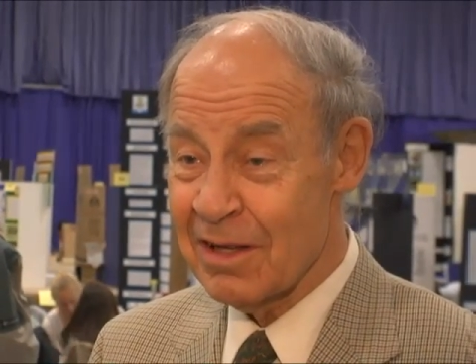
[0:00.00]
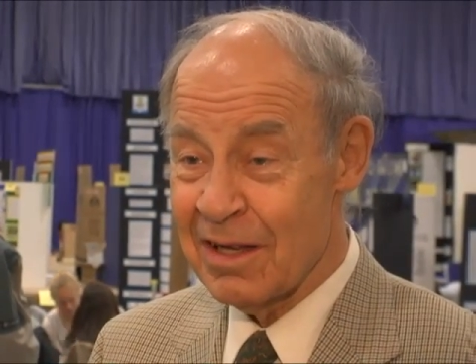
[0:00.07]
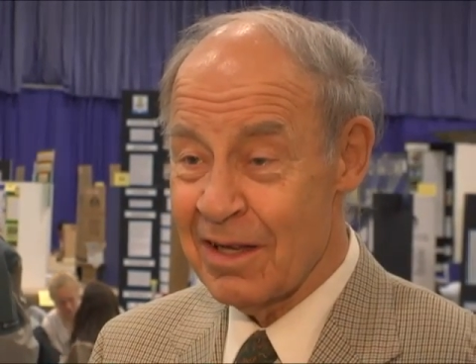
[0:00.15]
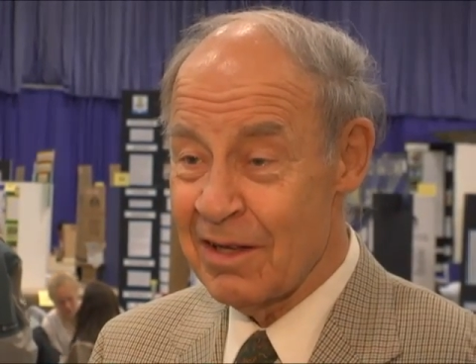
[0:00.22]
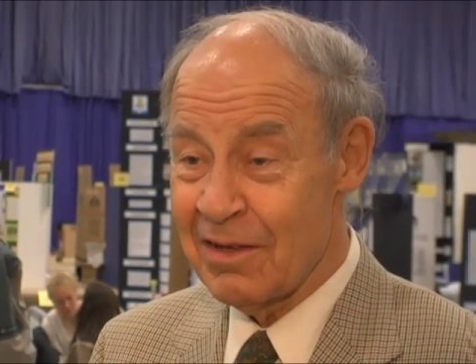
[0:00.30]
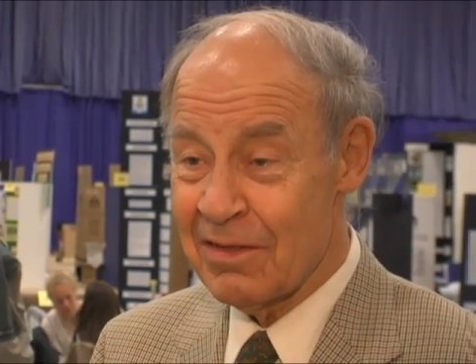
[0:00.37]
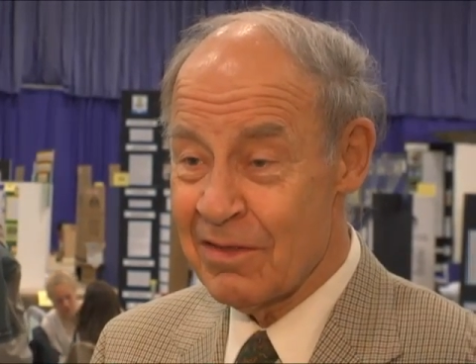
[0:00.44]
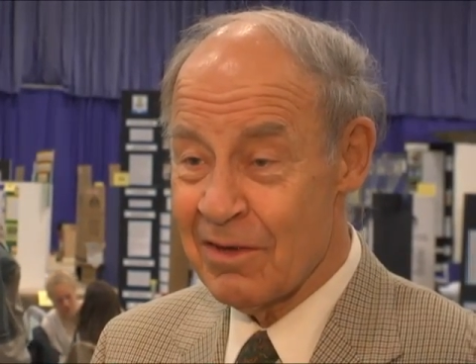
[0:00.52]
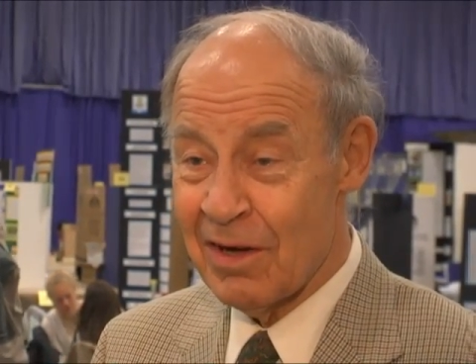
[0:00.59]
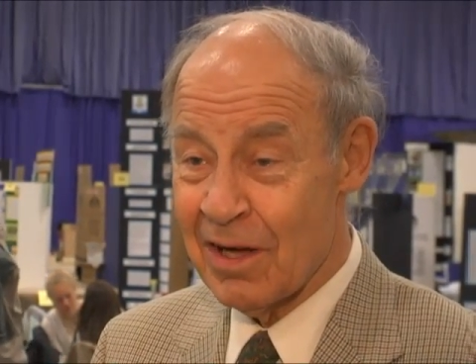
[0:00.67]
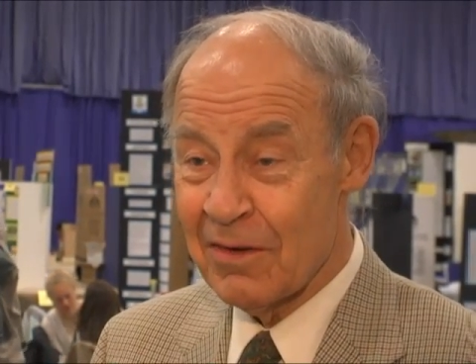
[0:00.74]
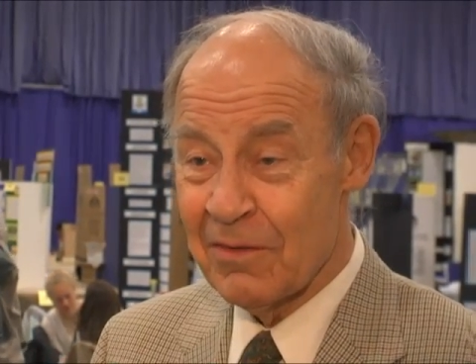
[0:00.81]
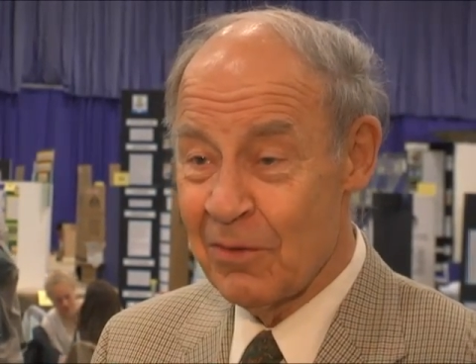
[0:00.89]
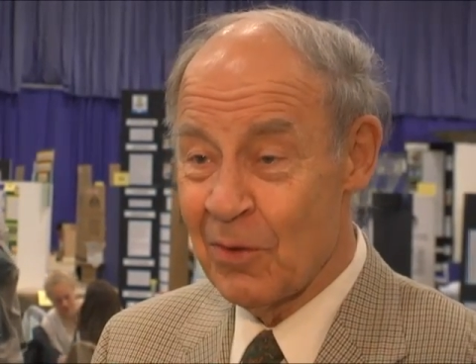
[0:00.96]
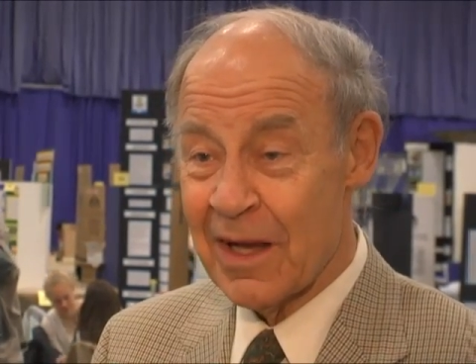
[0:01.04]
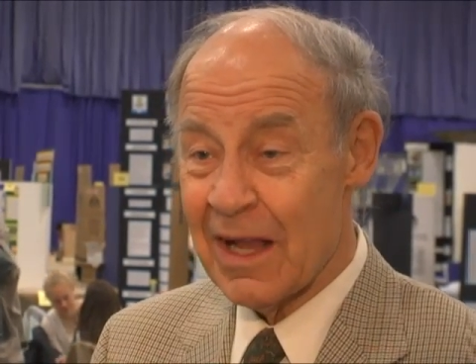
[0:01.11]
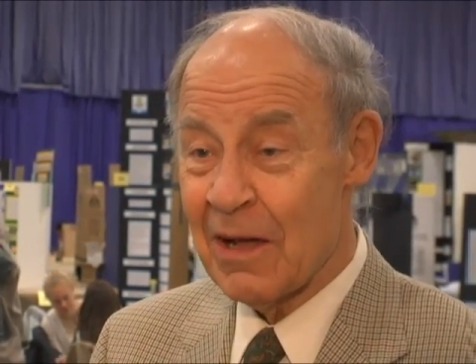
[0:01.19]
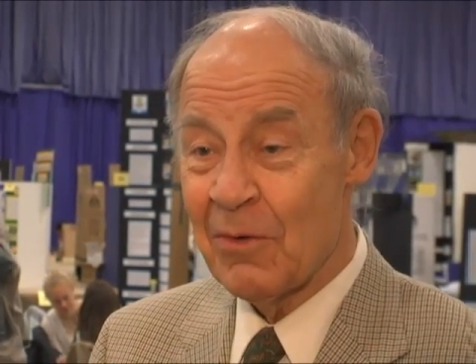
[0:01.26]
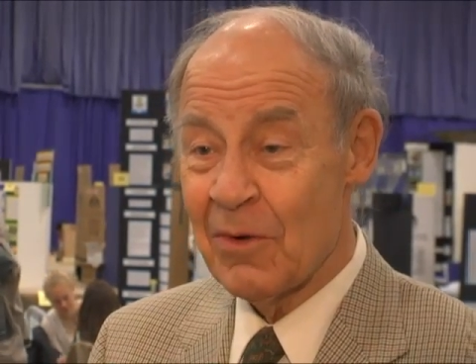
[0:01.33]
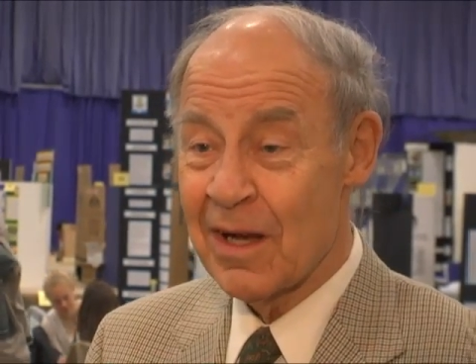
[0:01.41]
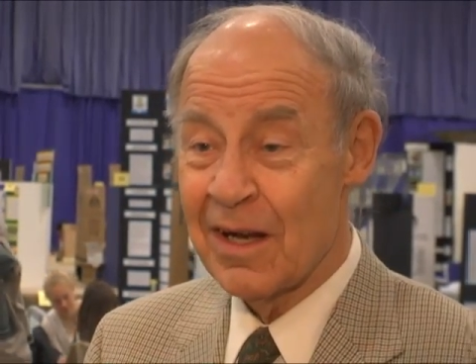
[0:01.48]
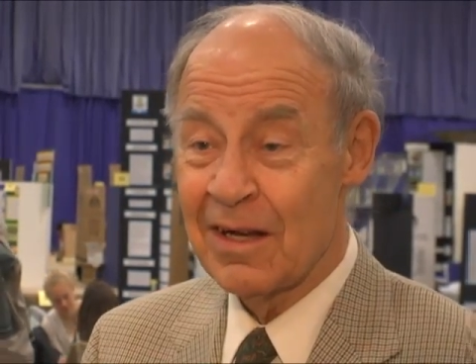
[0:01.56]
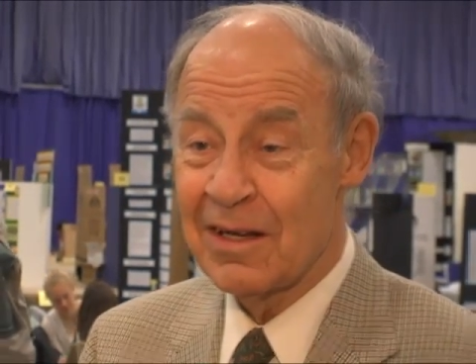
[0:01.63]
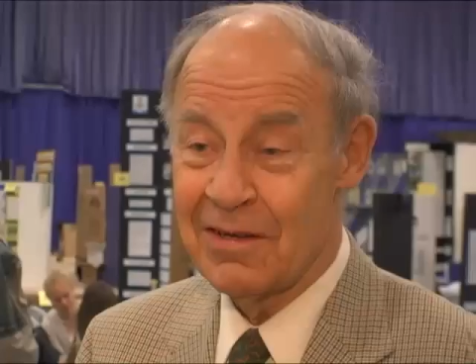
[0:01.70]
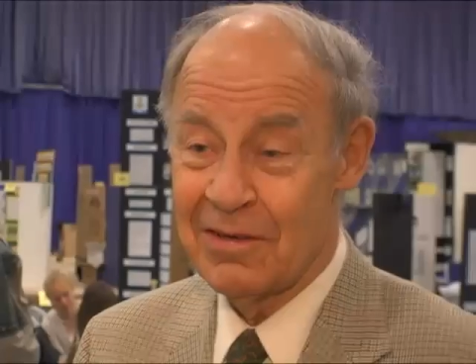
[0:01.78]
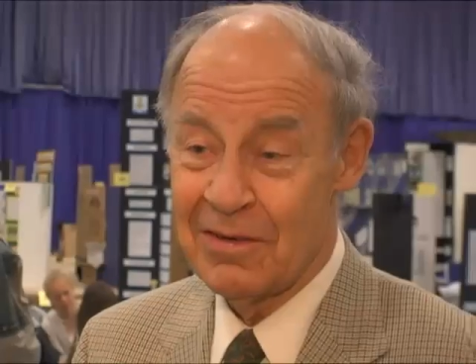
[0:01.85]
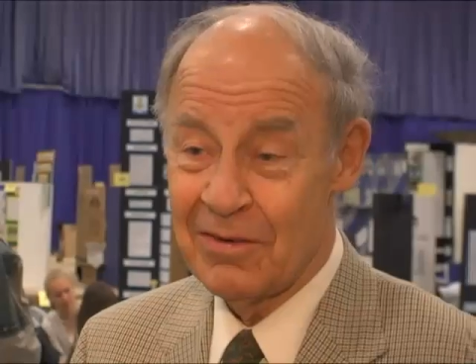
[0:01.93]
I thought of what I
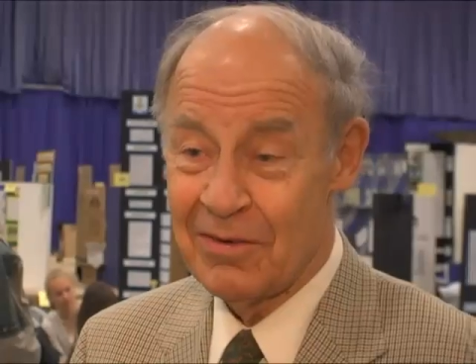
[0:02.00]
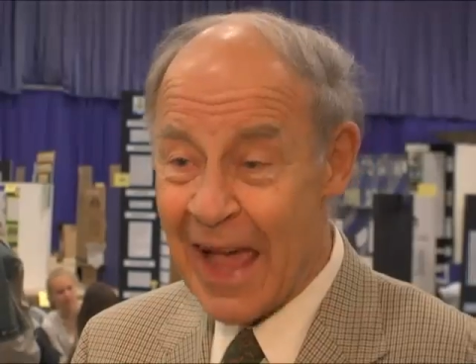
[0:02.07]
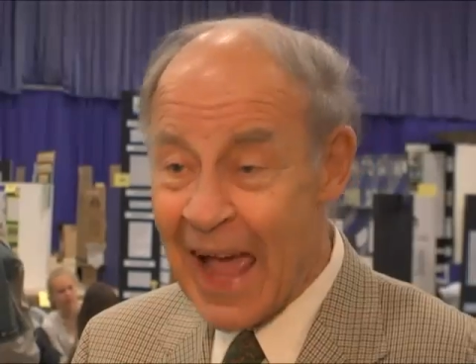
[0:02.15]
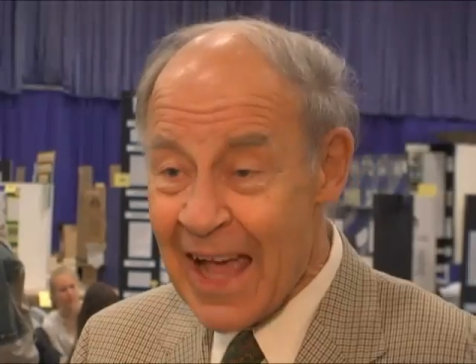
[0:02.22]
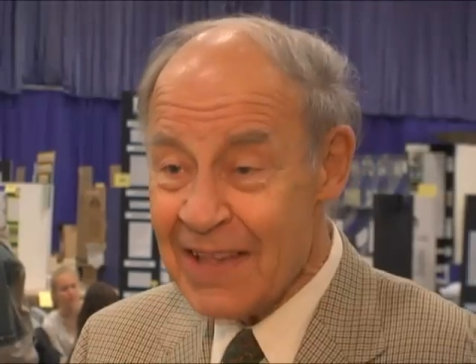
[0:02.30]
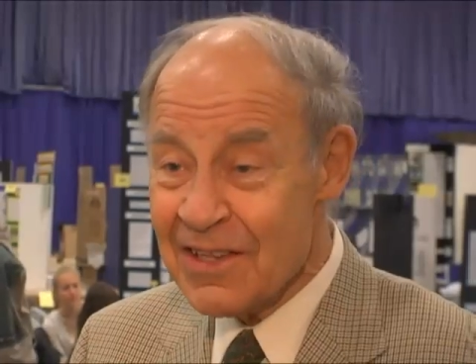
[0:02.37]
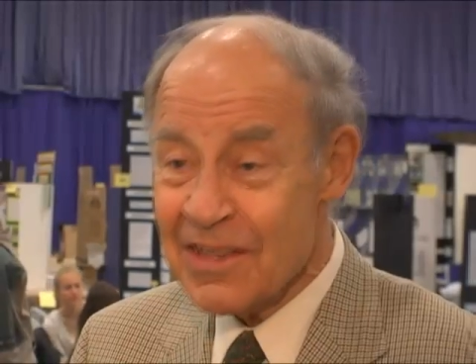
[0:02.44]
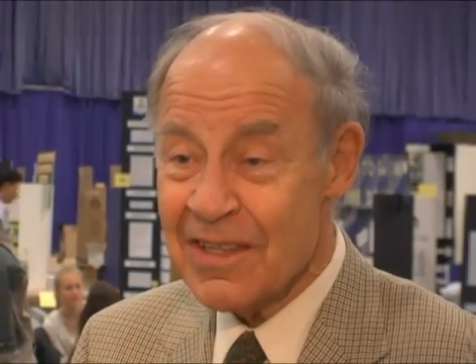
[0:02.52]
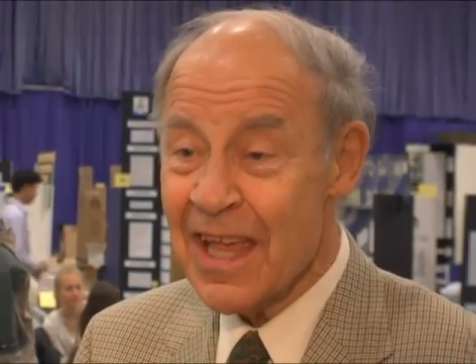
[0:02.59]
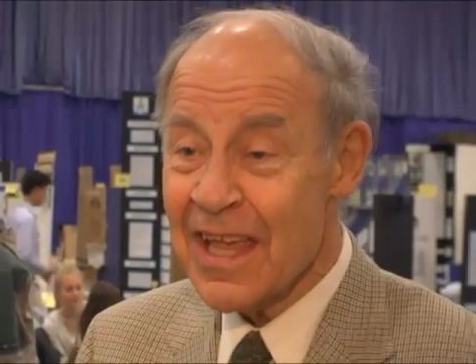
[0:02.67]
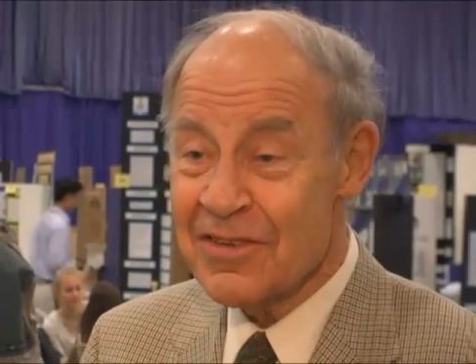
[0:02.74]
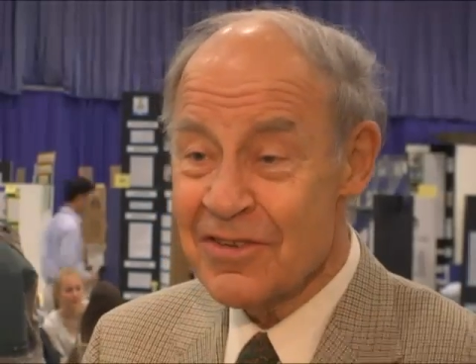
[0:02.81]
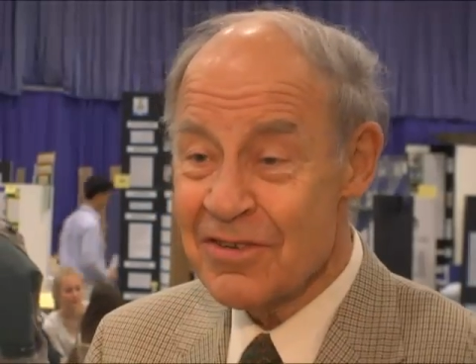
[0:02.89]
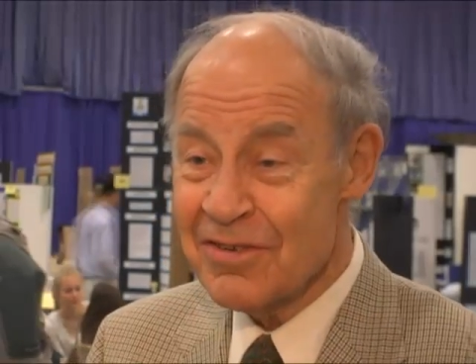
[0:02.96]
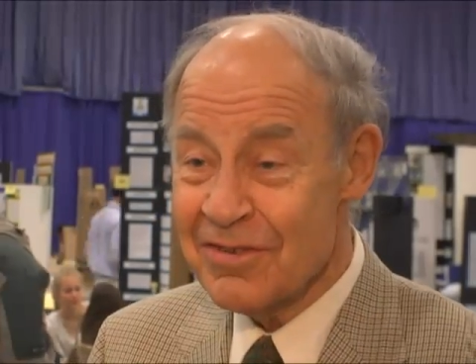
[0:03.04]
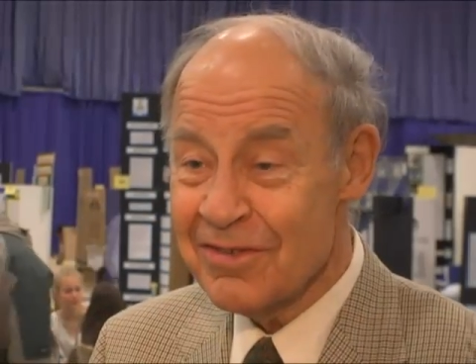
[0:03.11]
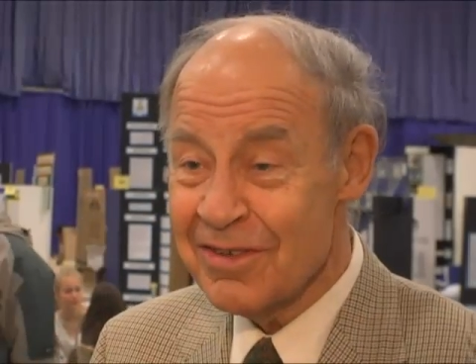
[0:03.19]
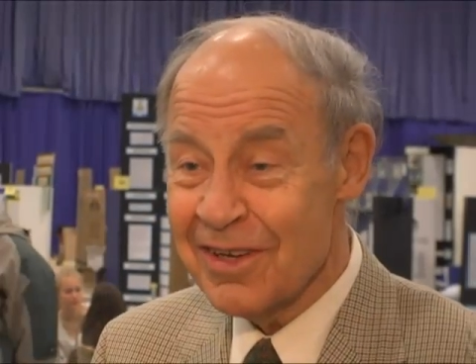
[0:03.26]
wanted to ask nature,